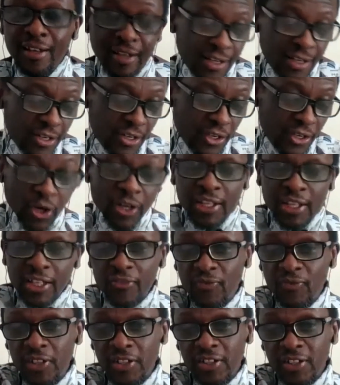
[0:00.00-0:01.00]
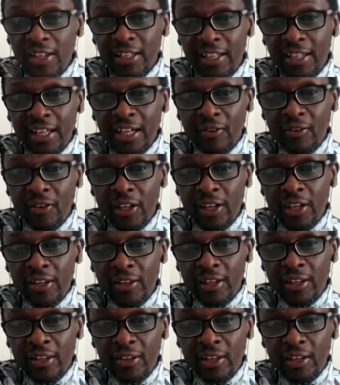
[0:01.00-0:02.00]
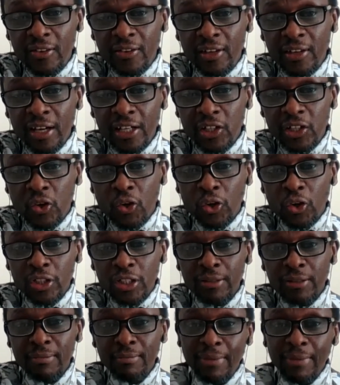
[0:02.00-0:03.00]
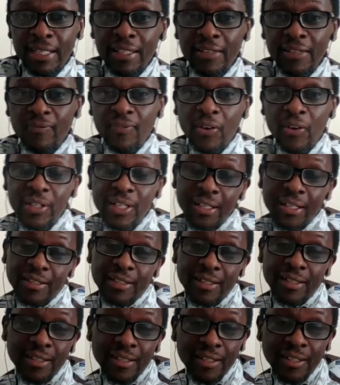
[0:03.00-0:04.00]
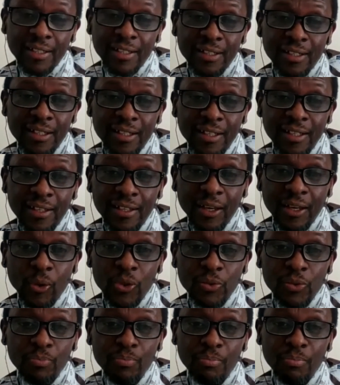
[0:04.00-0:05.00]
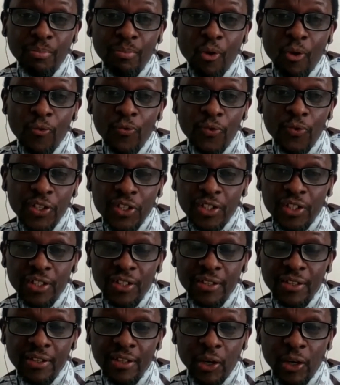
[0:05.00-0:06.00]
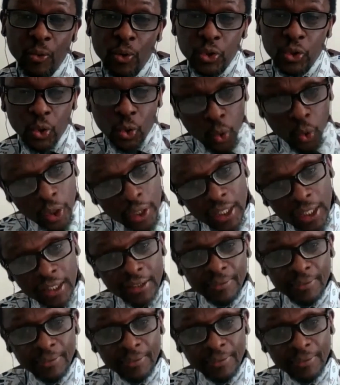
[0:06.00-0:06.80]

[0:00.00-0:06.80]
Not the fish that they had caught, but they found there was more fish that was cooking.